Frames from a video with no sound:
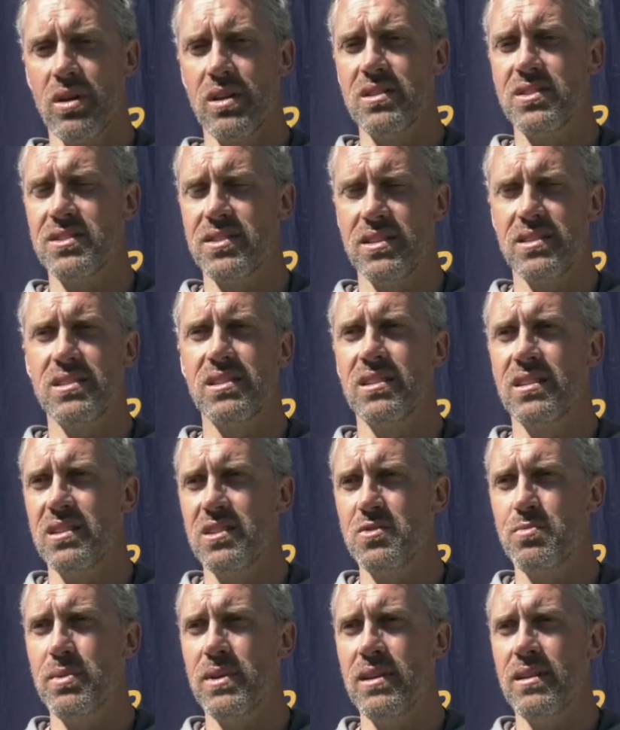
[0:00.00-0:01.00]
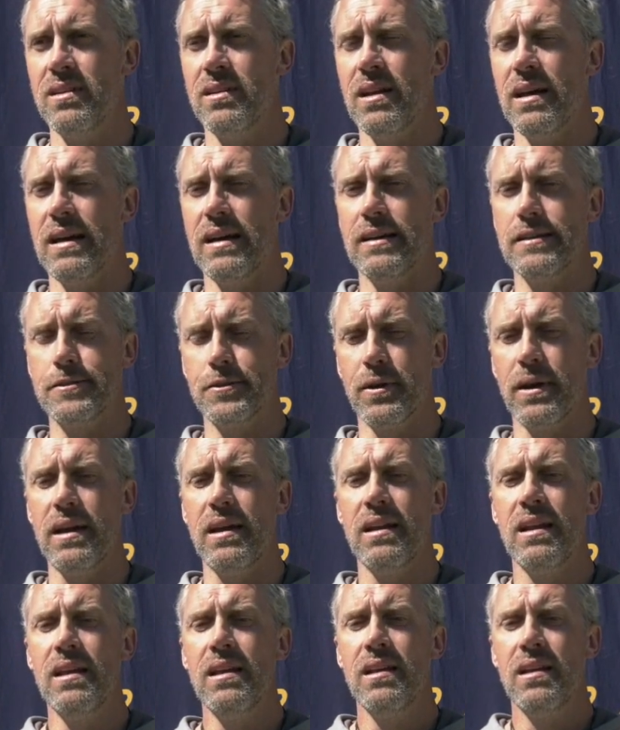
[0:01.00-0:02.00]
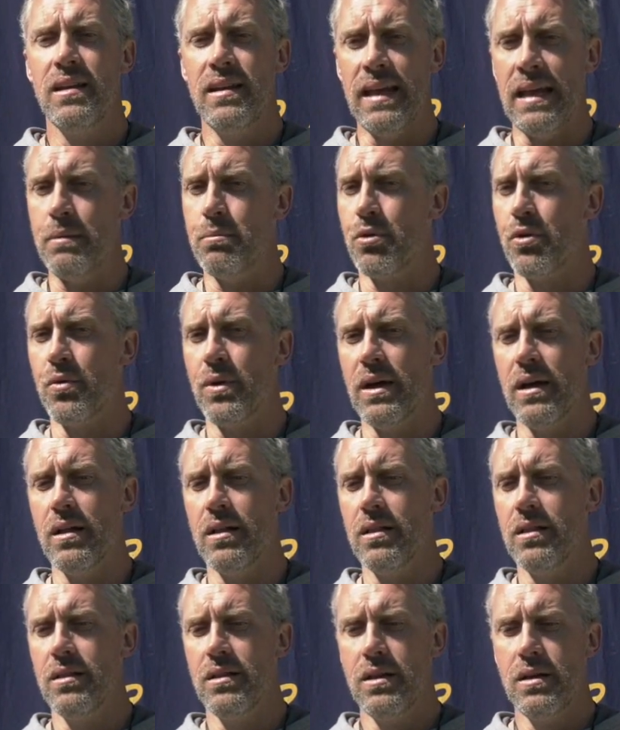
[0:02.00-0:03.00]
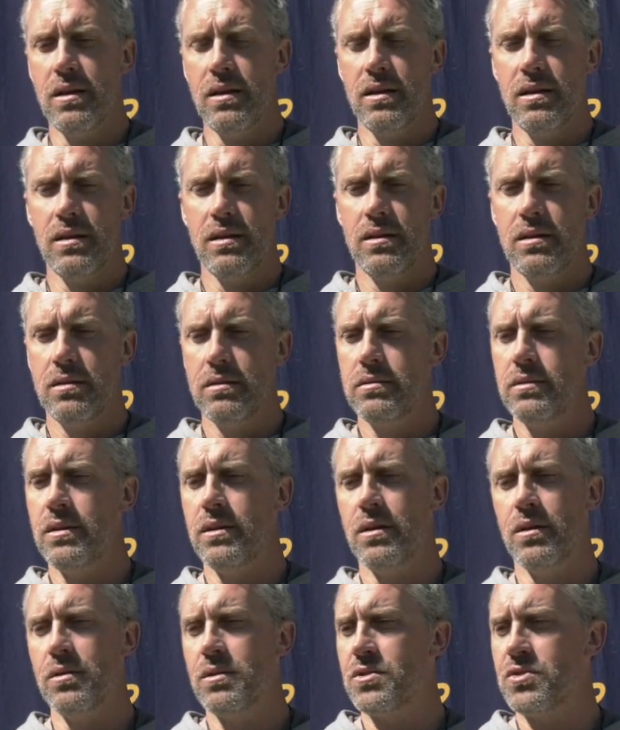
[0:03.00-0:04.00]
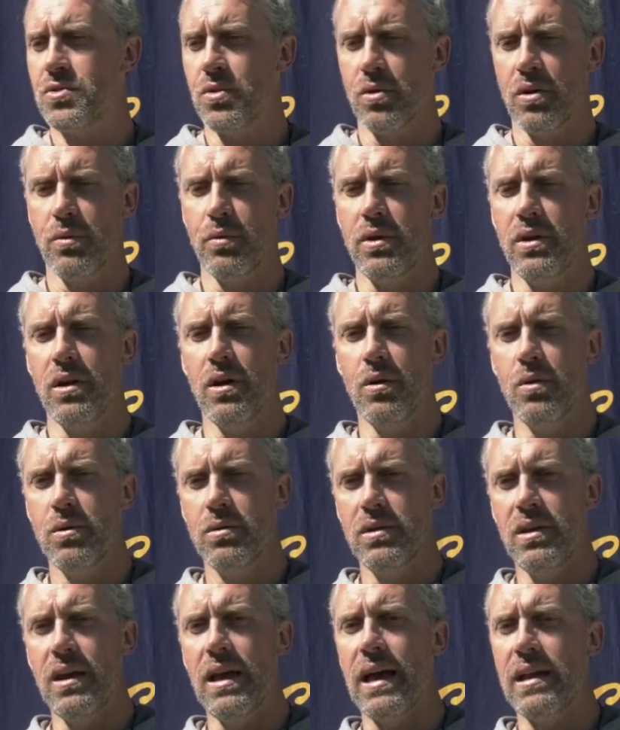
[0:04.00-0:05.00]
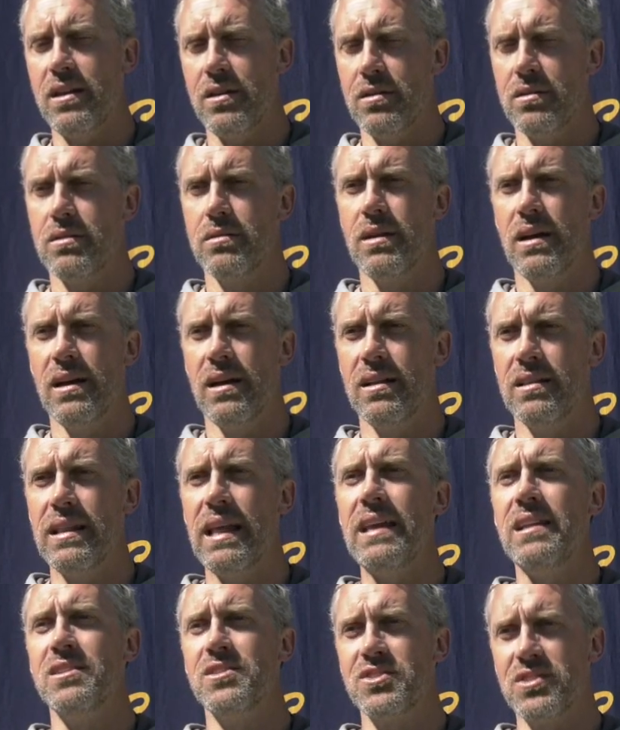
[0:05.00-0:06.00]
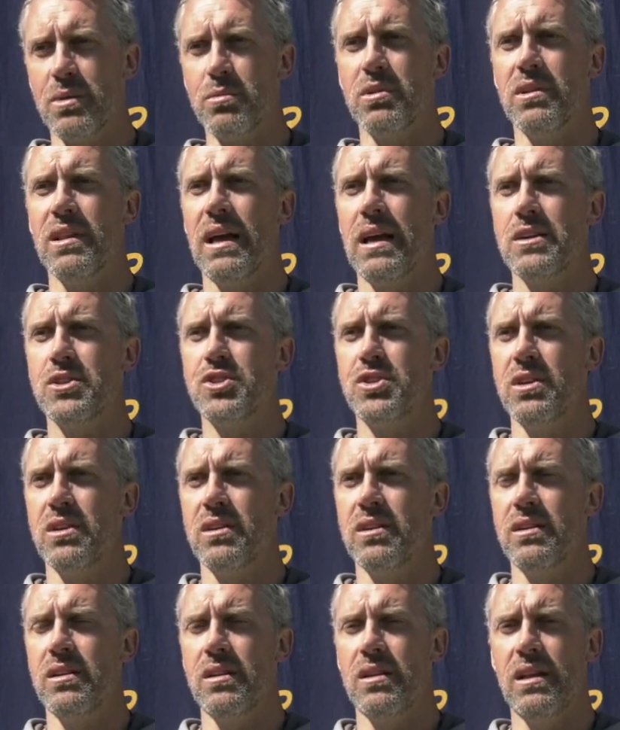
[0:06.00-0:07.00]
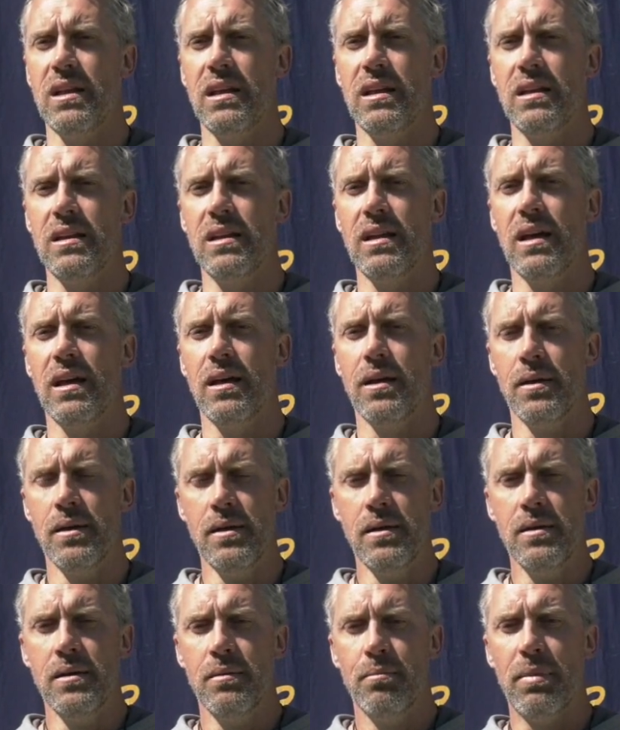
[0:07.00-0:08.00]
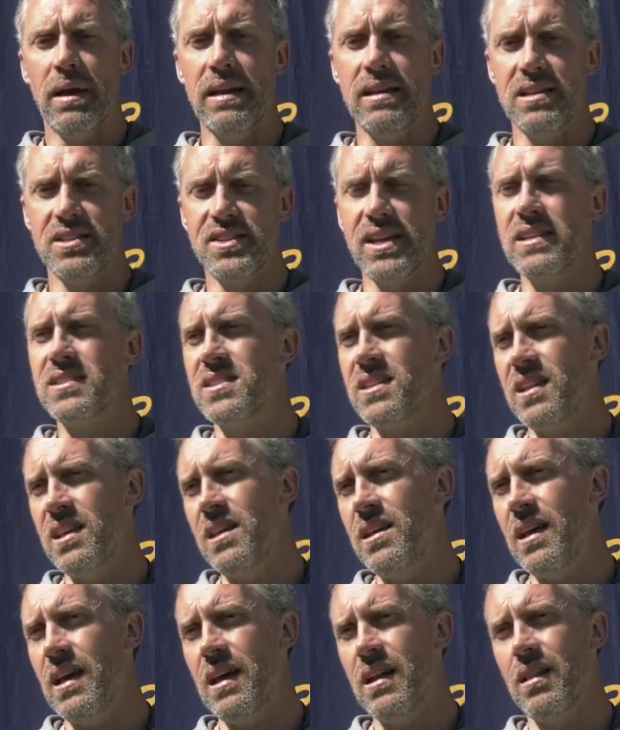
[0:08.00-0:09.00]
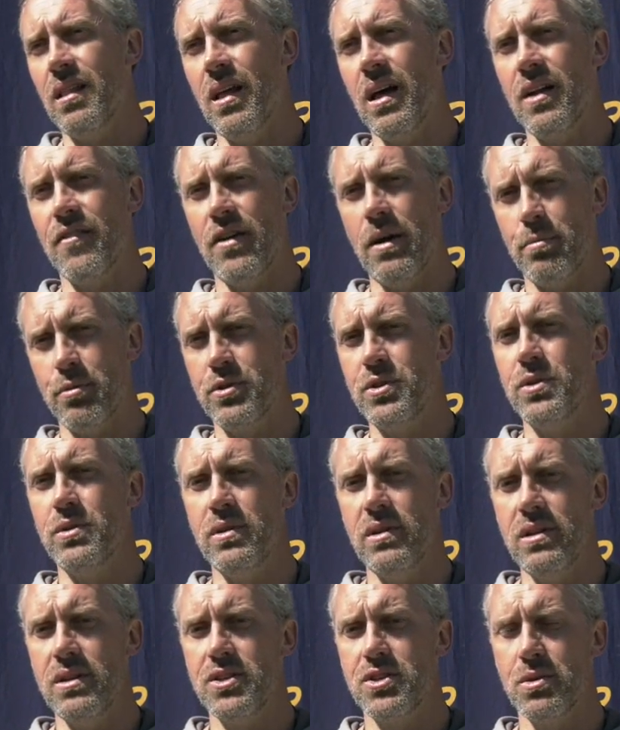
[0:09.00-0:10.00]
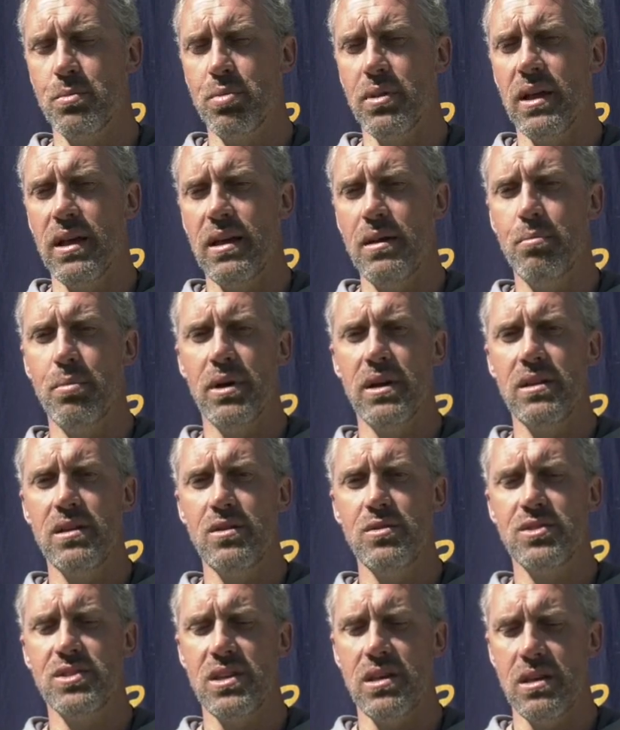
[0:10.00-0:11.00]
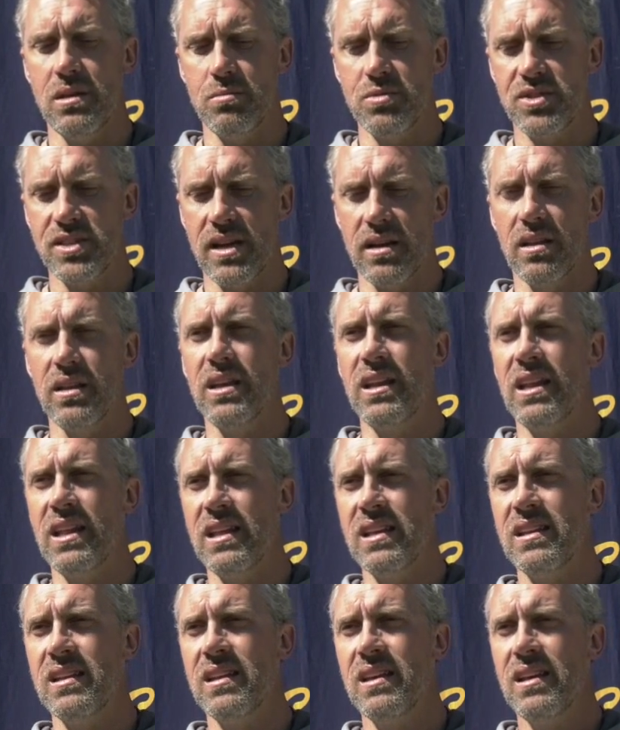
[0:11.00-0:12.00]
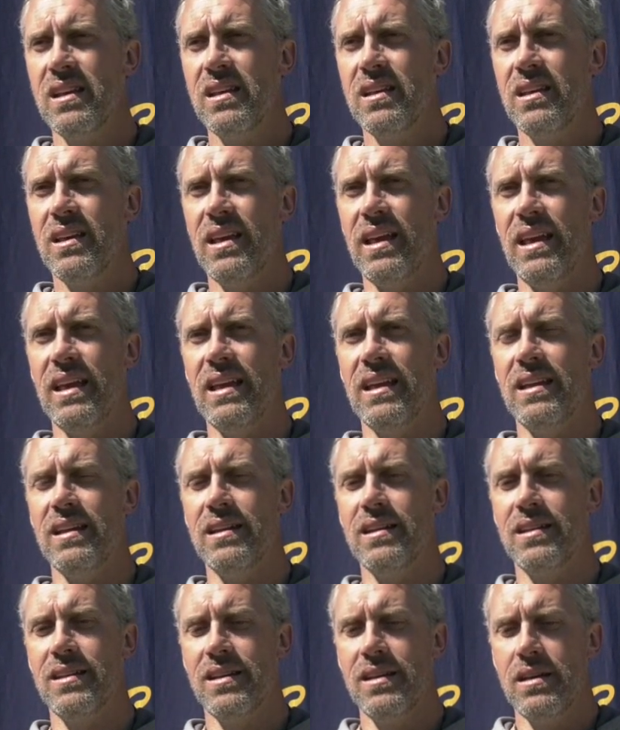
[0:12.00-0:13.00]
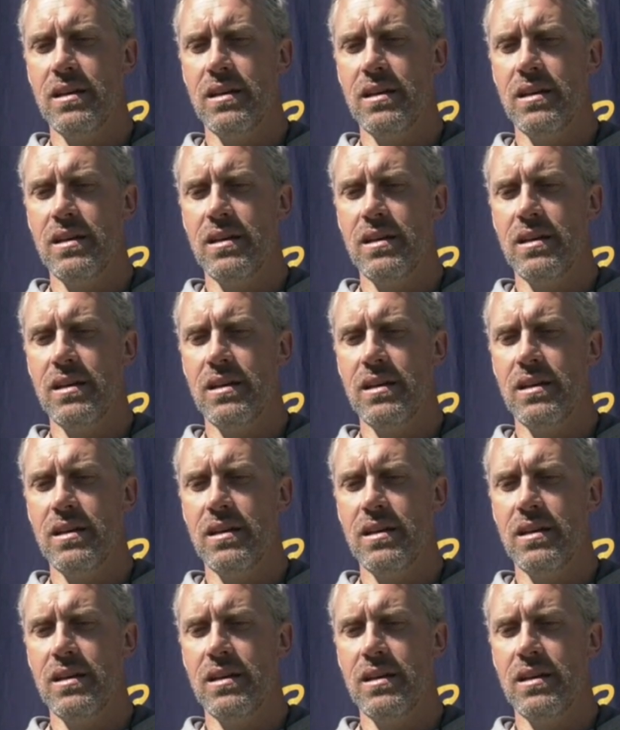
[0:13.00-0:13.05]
consistently has been great. Nate Burrell, you know, the story we know, he got here late in summer last year, and by necessity, he had a lot of opportunities to play, but you see him settling in and,